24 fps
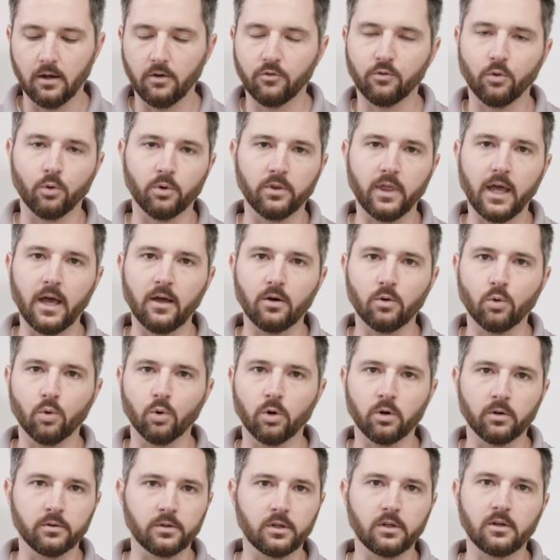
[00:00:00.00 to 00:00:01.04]
for that.
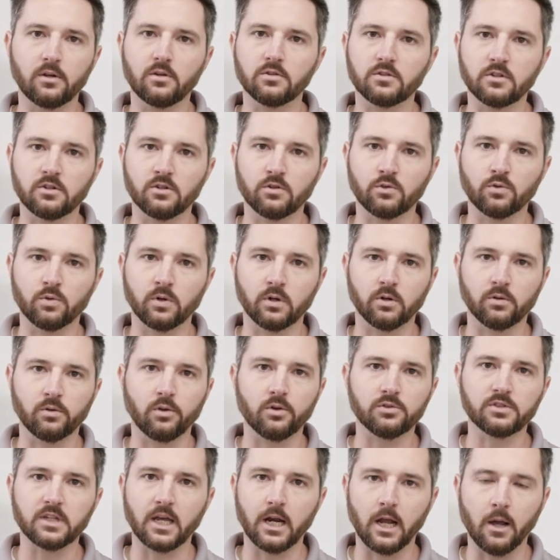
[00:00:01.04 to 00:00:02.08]
Or you can use it to trigger
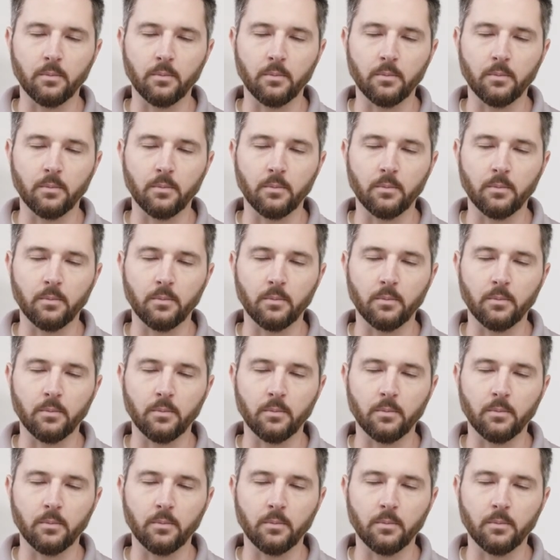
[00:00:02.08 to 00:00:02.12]
low side